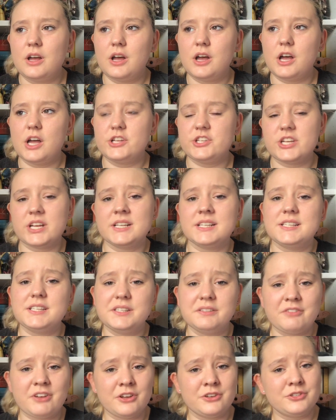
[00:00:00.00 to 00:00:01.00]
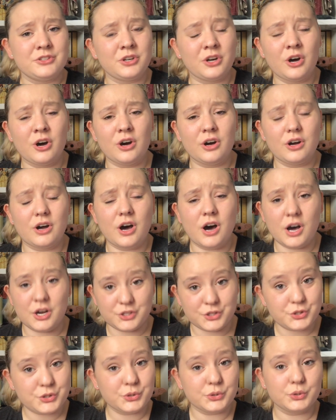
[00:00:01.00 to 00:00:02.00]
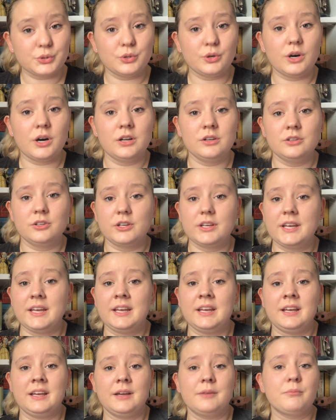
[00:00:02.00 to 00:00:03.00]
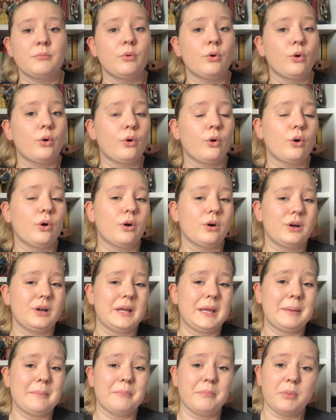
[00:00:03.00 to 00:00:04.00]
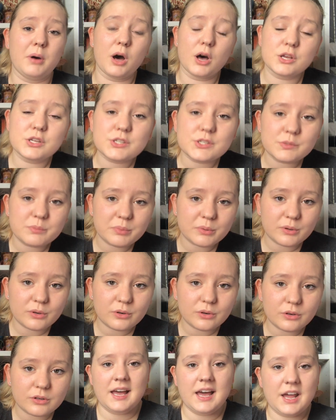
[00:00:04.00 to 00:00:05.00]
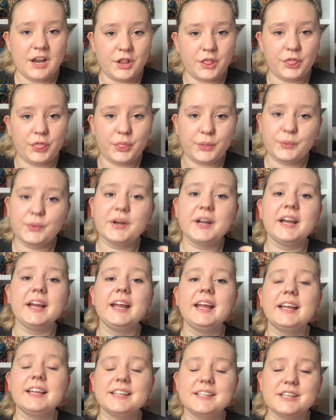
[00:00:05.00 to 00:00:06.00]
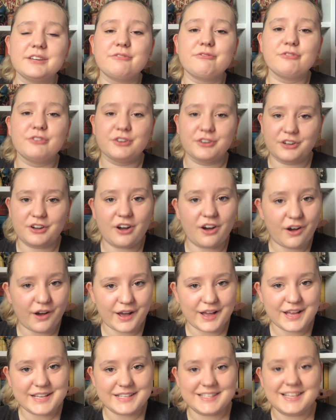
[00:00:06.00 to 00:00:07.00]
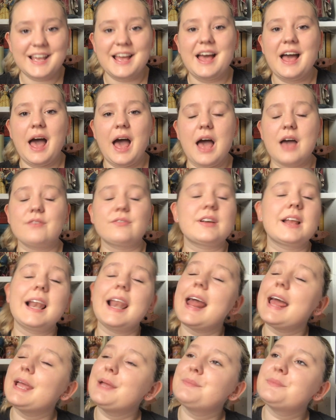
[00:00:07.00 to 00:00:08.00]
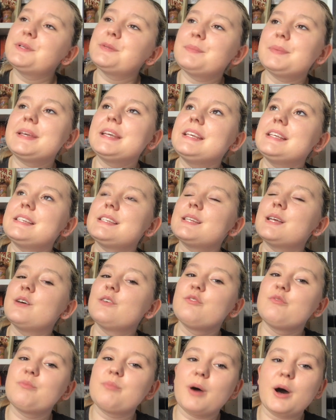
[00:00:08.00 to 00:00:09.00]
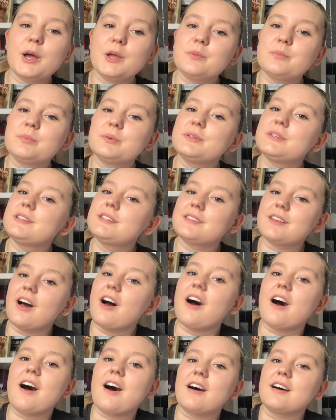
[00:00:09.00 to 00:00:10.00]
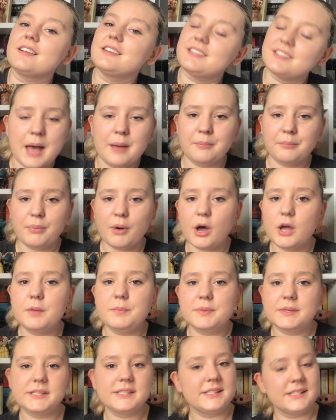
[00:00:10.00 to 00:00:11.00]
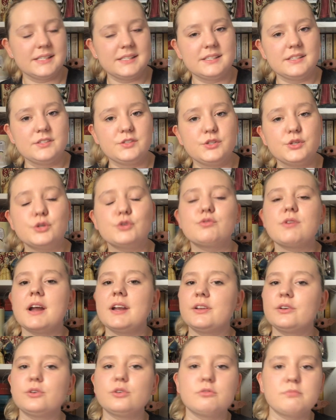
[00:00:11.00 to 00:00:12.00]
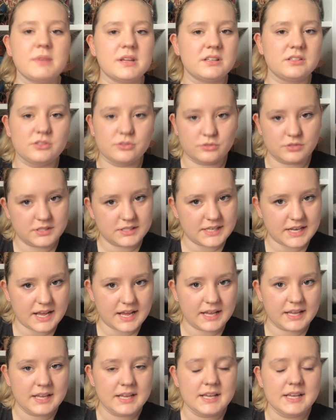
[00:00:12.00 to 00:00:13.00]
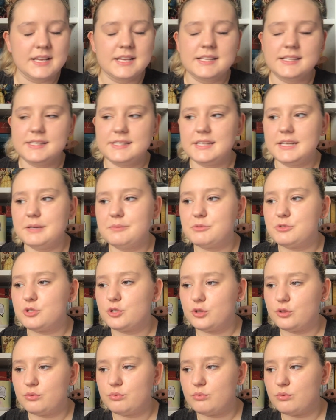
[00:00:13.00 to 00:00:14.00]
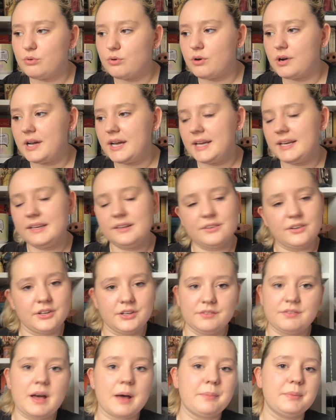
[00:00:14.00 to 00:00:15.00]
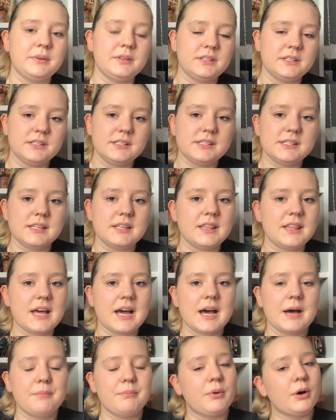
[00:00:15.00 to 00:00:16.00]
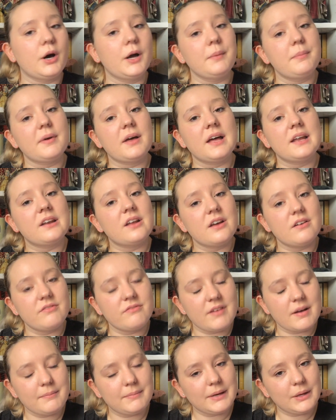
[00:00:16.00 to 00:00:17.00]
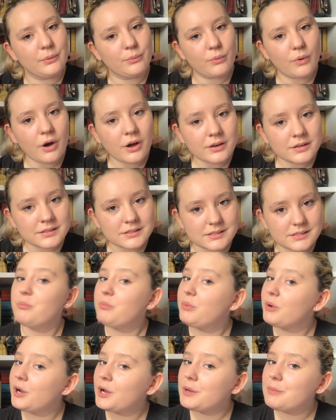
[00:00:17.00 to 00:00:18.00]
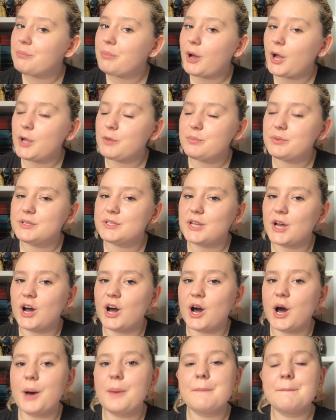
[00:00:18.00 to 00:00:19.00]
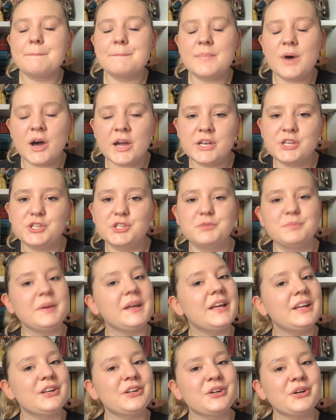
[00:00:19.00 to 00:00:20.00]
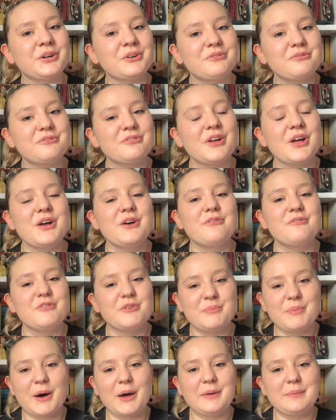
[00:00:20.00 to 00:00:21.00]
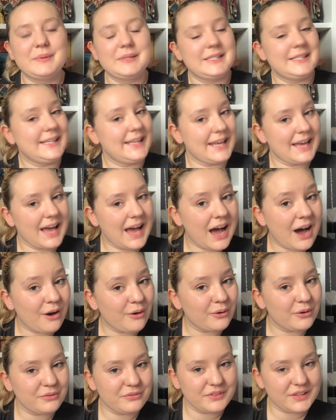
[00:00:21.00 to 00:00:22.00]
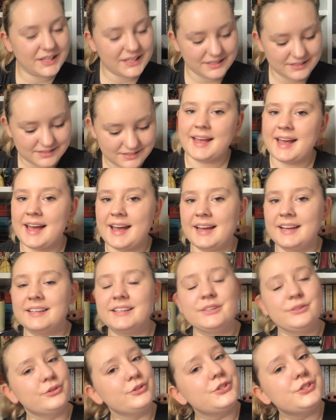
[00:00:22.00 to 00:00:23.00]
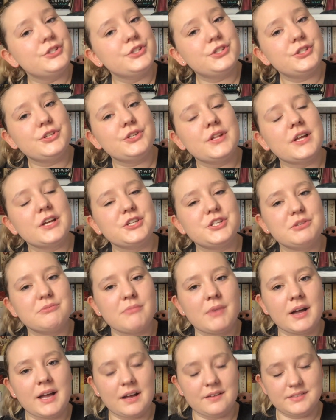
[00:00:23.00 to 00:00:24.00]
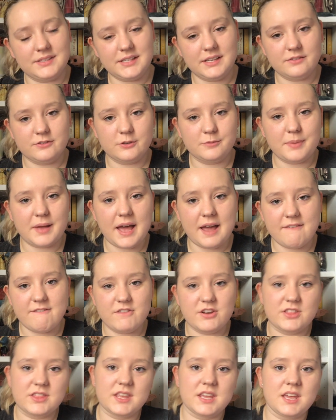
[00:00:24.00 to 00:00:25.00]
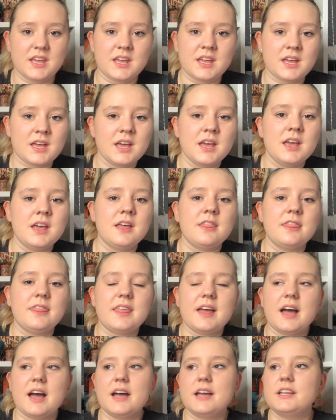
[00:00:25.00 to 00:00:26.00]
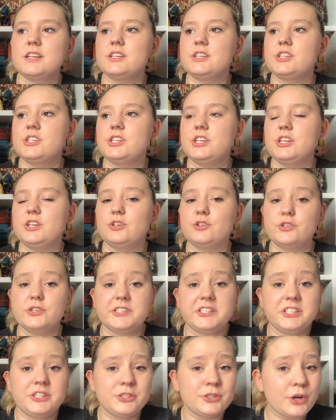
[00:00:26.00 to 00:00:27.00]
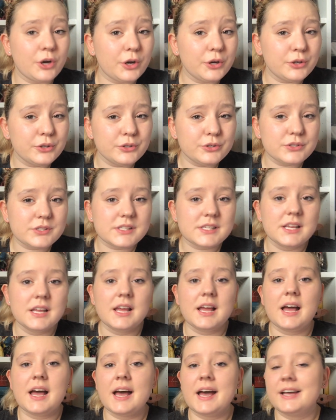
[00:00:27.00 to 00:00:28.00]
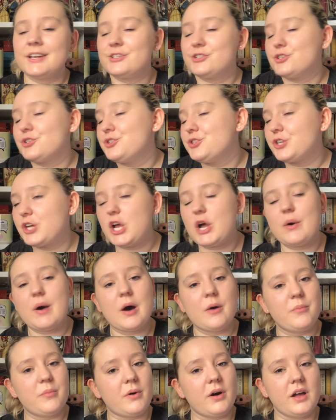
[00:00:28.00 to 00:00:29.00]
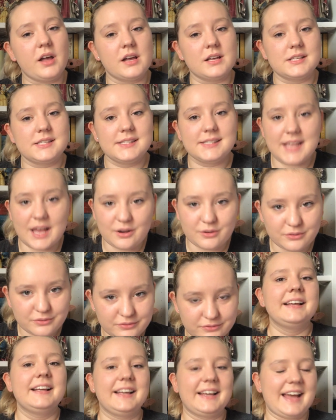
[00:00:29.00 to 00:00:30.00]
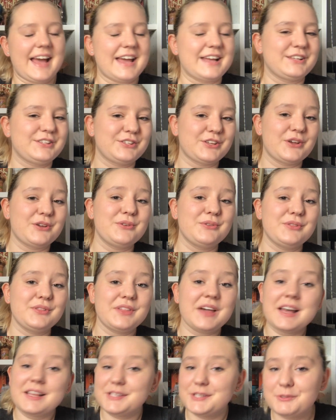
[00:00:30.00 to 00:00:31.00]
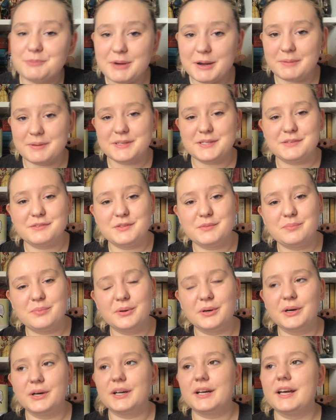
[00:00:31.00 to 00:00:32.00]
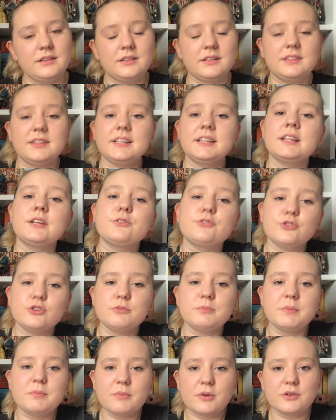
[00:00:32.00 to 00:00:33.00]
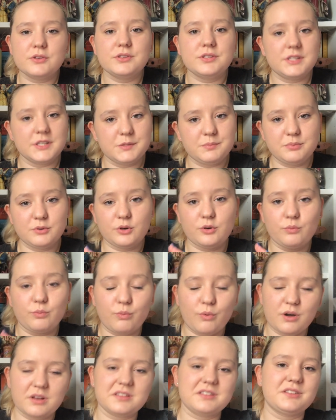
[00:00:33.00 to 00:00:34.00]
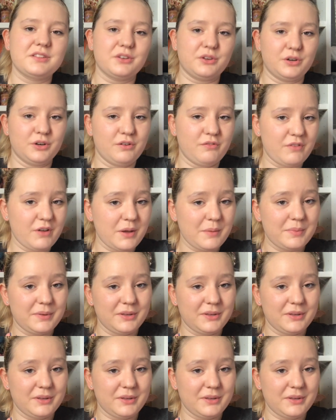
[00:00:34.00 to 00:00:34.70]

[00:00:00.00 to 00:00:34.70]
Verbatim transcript: her chances of going to art, art school are looking more impossible and three different guys have claimed a piece of Piper's heart and Piper's sister's tyrannical mental state seems to thwart any kind of happiness that Piper and her family want but Piper's art might just be enough for Piper to get out of this. And in order to do that, she might have to give up everything that she already knows and just to go out by herself. Okay, so that's the premise of the book. The thing that drew me most this book was the cover